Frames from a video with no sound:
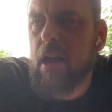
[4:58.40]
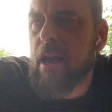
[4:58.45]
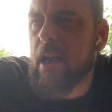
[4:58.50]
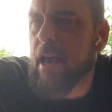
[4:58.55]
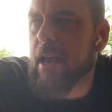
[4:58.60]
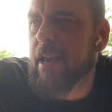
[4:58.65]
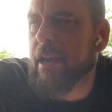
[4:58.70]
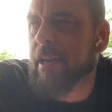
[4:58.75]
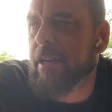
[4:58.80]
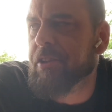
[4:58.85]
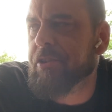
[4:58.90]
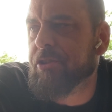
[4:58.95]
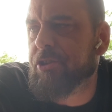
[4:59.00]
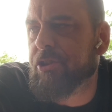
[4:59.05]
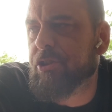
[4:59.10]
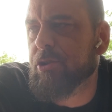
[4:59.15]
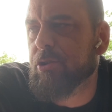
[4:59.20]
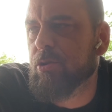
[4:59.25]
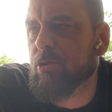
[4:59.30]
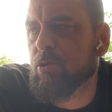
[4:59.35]
and
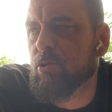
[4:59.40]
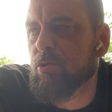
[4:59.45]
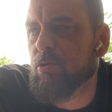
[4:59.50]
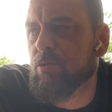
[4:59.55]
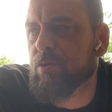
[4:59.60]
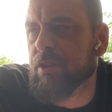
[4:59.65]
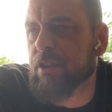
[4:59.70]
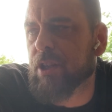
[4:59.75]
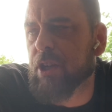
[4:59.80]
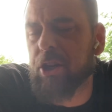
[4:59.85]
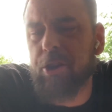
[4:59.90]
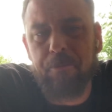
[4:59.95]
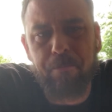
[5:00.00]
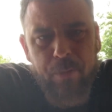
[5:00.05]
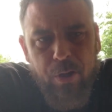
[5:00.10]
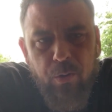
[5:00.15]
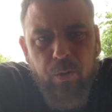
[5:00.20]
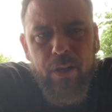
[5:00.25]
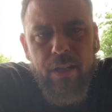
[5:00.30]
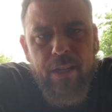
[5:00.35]
to the
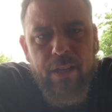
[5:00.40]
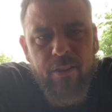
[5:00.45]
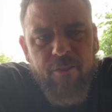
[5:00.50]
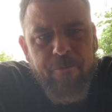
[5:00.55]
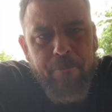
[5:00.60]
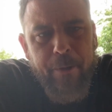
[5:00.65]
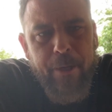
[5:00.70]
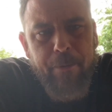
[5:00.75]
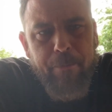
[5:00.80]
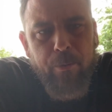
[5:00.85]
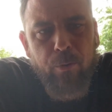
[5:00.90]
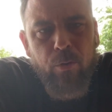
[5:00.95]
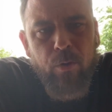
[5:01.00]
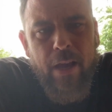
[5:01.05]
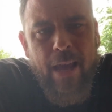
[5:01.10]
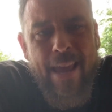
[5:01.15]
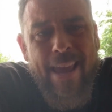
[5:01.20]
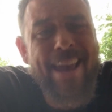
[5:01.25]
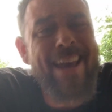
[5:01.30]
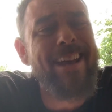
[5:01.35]
community of people
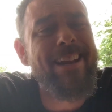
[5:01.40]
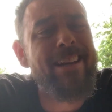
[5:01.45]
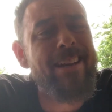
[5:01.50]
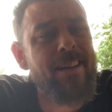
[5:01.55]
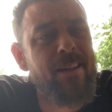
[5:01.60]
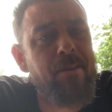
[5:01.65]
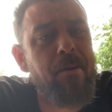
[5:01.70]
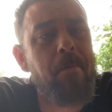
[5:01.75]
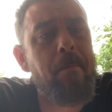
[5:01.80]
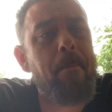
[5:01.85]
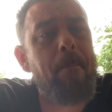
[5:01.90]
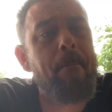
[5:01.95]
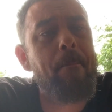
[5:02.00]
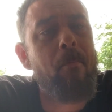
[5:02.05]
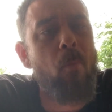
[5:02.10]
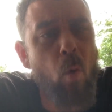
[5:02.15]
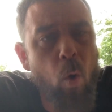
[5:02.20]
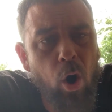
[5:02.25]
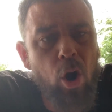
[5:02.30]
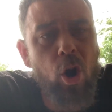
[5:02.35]
and
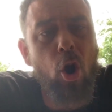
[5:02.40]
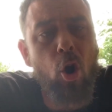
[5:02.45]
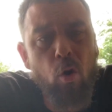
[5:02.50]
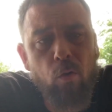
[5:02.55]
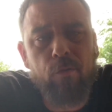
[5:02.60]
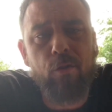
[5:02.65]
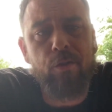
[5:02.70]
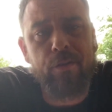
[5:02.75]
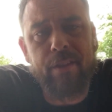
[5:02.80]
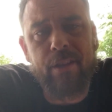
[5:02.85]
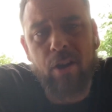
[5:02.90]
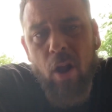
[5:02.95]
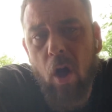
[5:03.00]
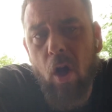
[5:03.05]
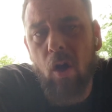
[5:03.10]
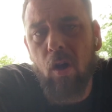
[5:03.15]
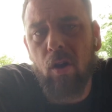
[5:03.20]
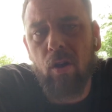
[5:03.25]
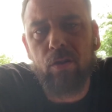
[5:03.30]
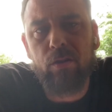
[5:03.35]
moreover than
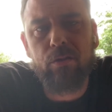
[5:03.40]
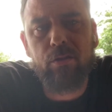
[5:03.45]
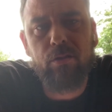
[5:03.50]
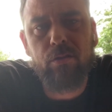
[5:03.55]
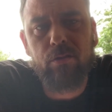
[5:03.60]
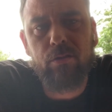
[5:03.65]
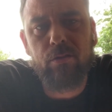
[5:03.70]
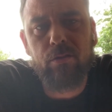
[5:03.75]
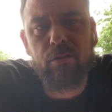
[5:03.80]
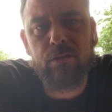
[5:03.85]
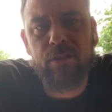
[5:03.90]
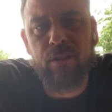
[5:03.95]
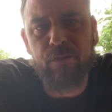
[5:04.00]
all, the